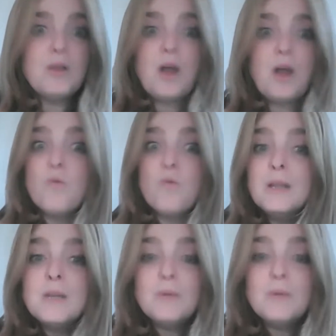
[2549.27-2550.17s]
He got
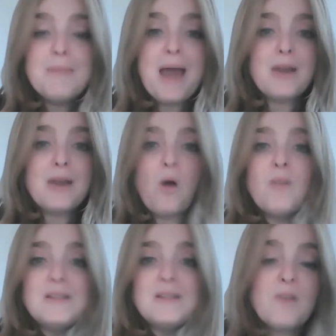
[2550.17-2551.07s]
really, really mad at
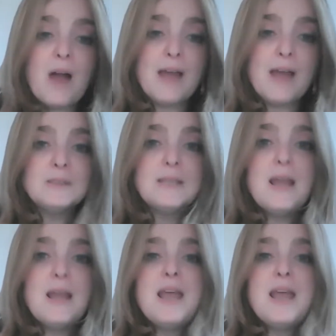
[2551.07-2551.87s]
all these other idols.